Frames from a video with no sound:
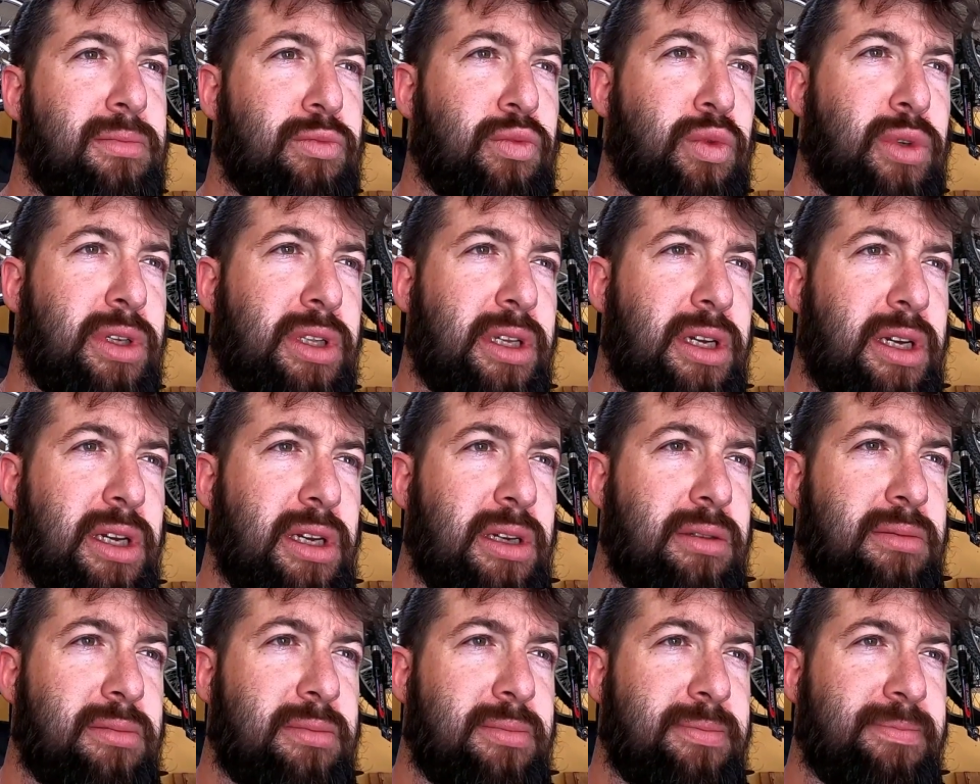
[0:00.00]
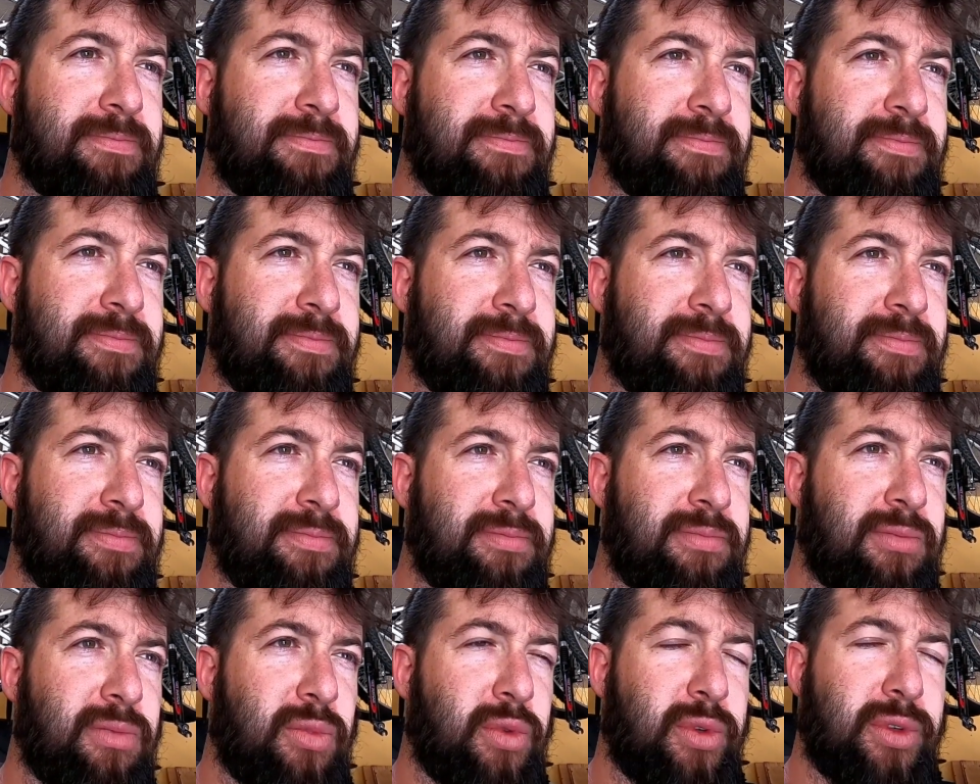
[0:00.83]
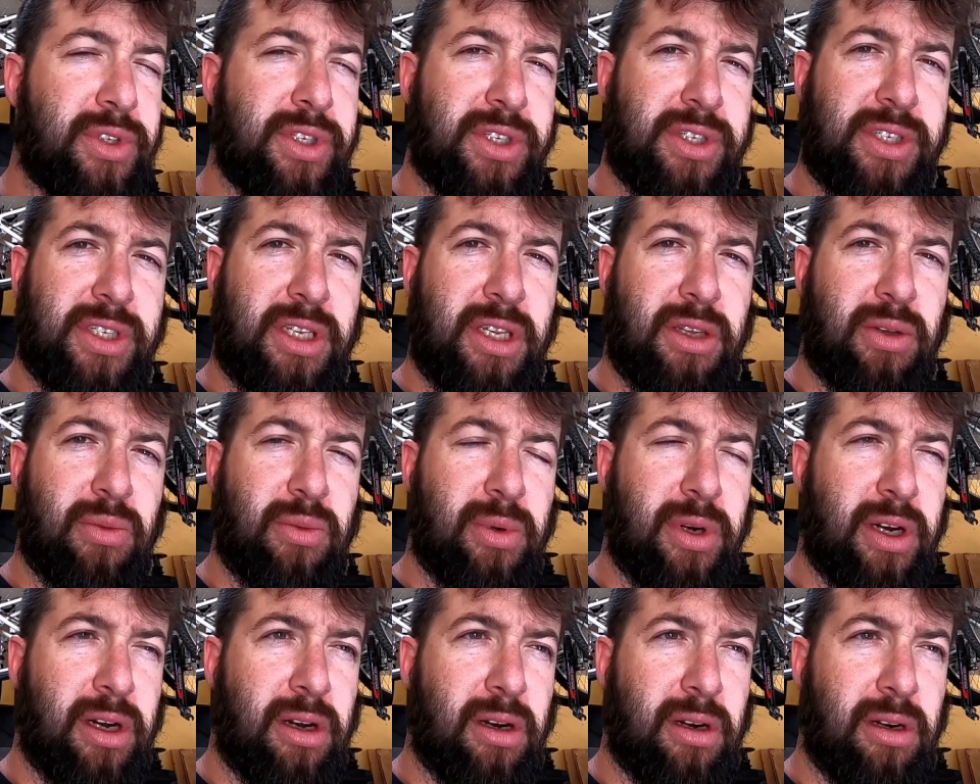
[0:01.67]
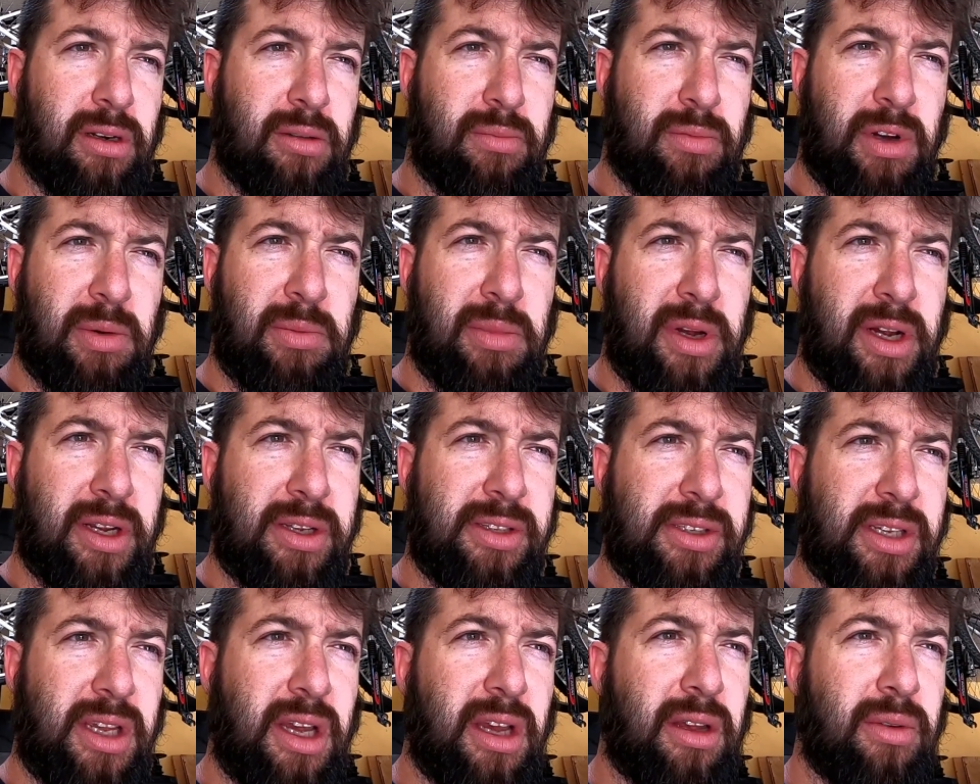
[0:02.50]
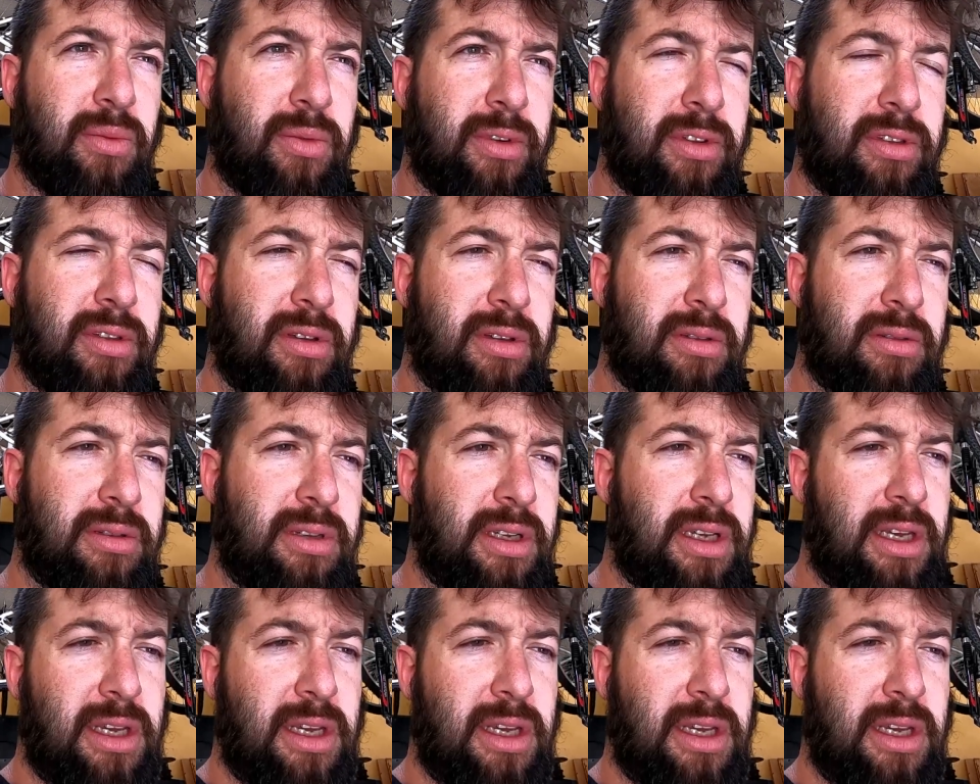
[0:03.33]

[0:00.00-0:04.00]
we'll just see where my mind's at with it.